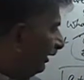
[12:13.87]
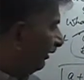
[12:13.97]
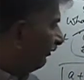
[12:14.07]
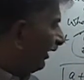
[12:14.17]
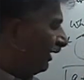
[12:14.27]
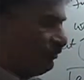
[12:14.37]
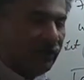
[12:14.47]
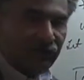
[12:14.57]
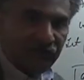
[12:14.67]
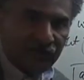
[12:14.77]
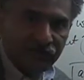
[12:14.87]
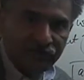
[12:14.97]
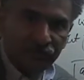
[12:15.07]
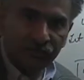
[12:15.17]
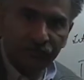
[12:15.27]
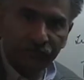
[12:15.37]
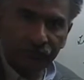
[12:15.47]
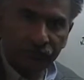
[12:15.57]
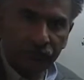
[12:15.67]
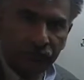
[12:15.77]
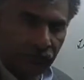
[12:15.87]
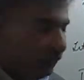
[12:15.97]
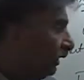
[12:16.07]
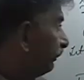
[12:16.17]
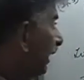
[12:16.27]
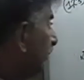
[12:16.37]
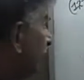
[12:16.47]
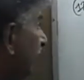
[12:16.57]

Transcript: five years hence. Well the problem